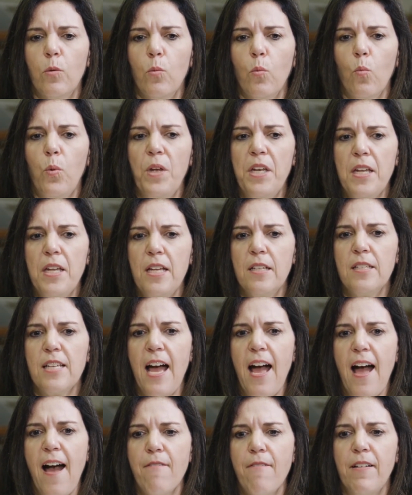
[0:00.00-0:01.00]
we need to
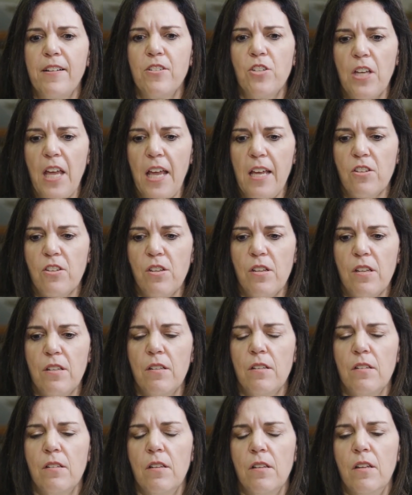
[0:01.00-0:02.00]
have
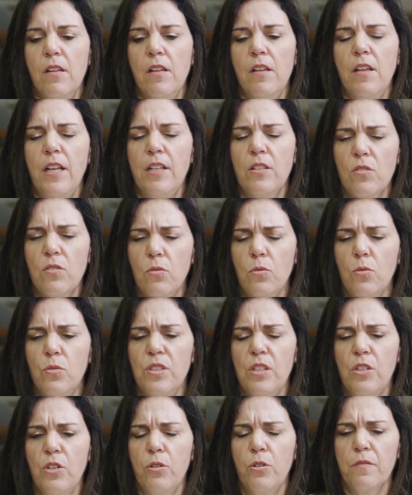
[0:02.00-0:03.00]
education in
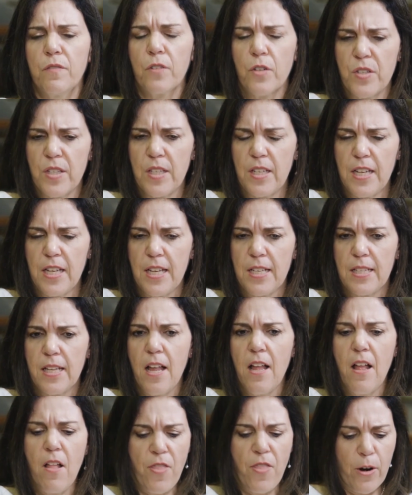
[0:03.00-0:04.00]
schools and universities
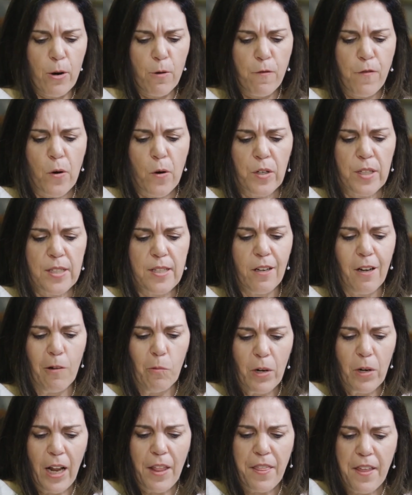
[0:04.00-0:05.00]
that are focusing on
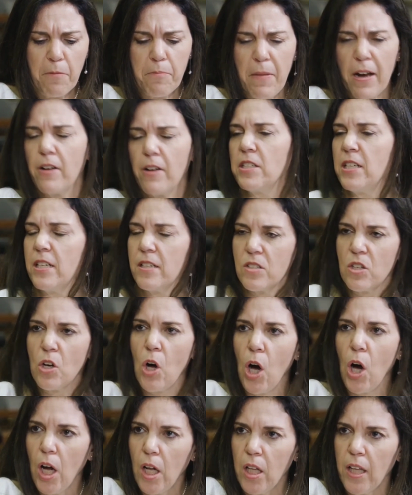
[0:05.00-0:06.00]
what I think Maritain is
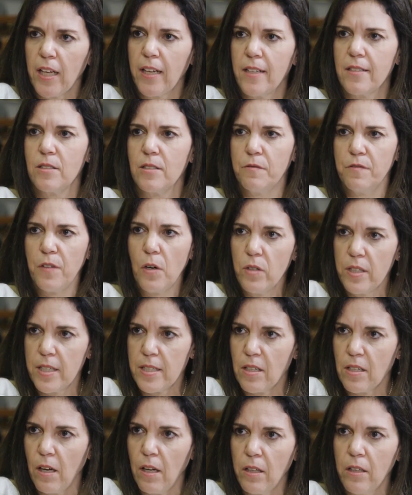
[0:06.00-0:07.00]
calling us to
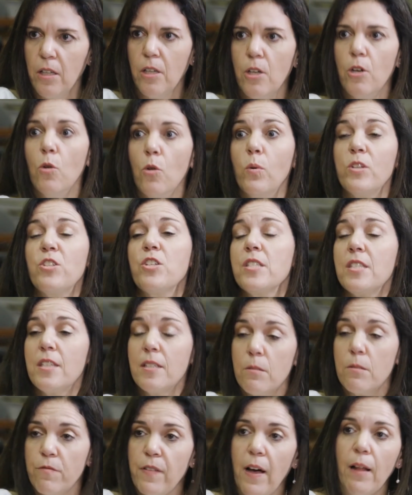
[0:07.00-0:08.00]
focus on, which is the
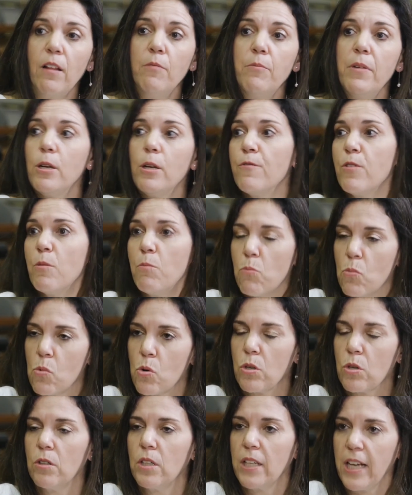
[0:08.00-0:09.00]
development of the
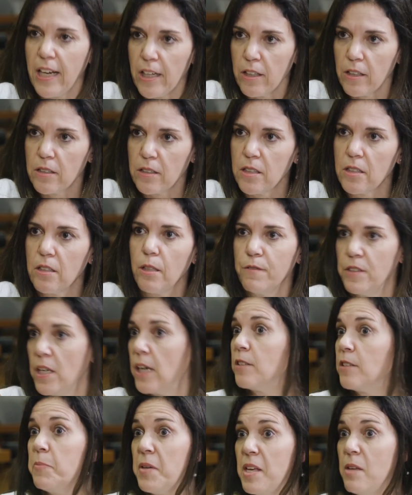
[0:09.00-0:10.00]
moral character of
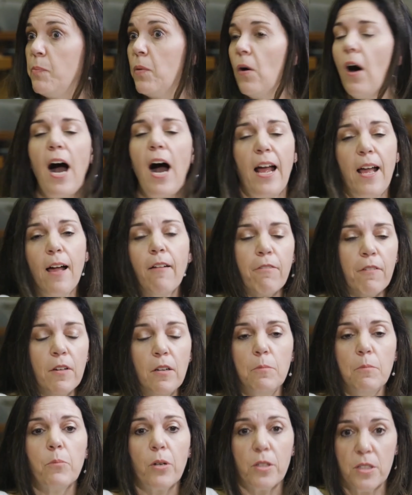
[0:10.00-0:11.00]
young people. I have
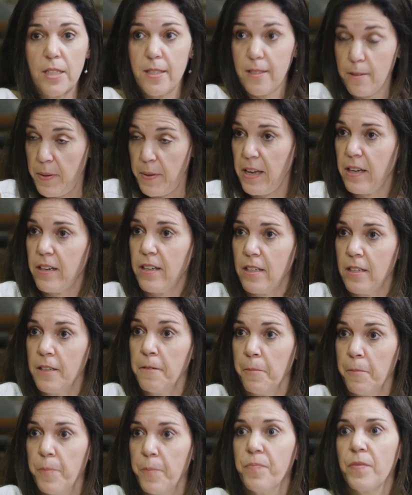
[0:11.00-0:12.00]
participated
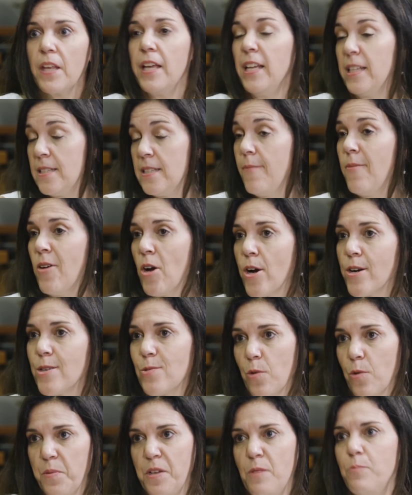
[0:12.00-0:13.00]
in
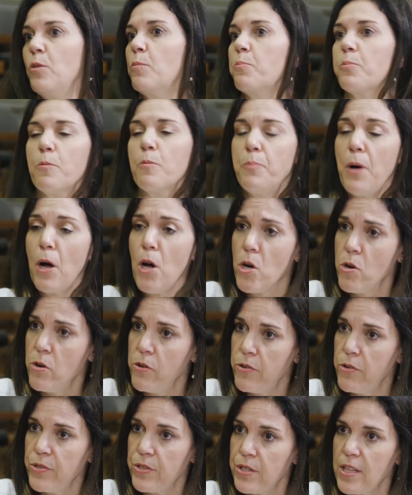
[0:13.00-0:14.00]
seminars where people
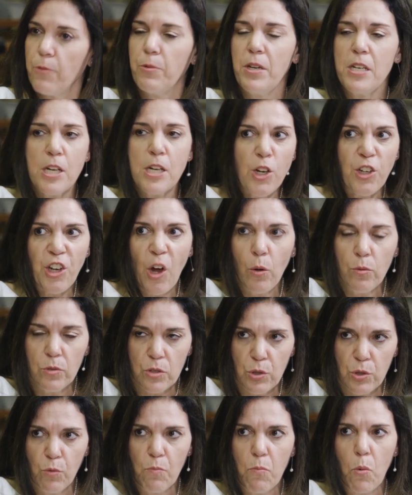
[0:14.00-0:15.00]
propose that we
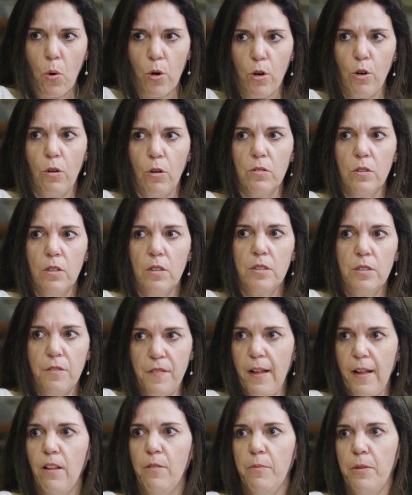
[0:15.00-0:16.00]
don't do moral
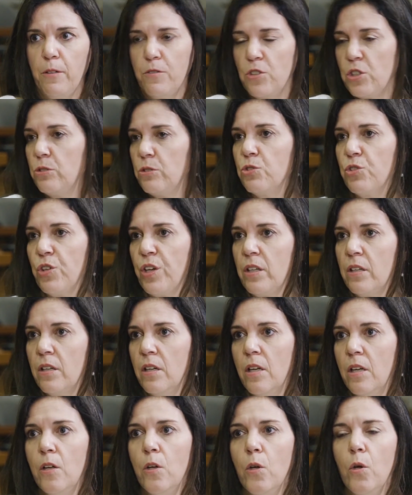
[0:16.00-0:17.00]
development of children.
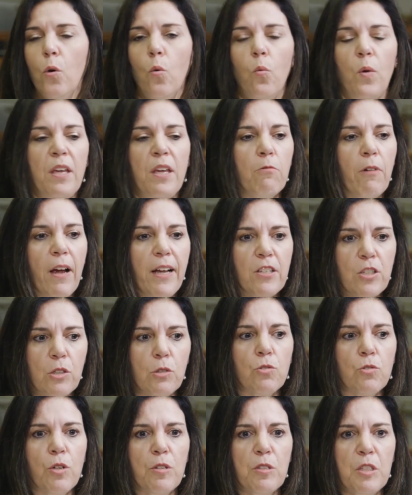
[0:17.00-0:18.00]
We write
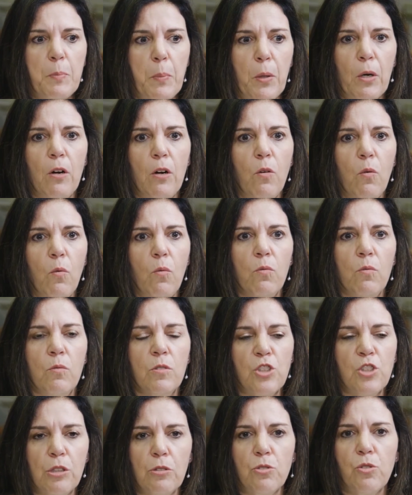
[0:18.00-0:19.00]
children's
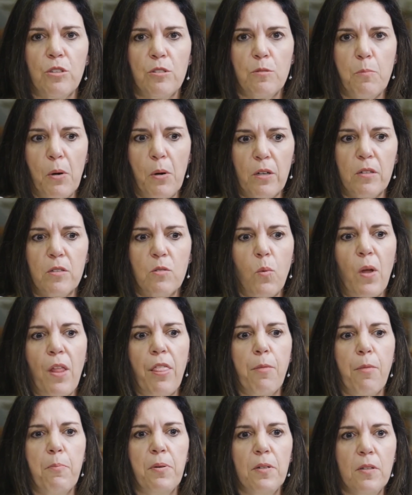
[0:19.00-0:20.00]
books
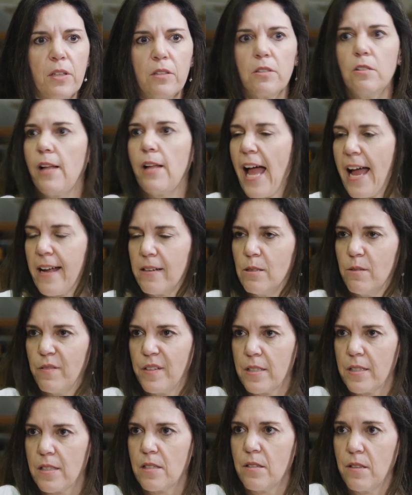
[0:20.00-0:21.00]
with political
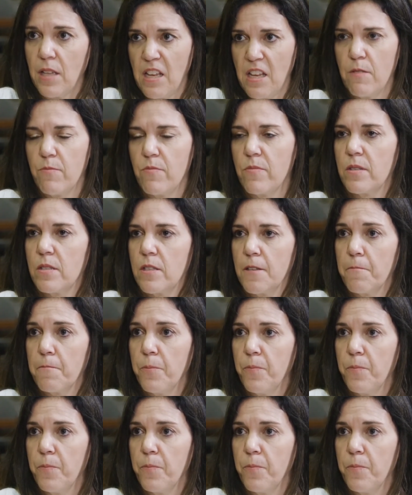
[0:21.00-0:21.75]
activist themes.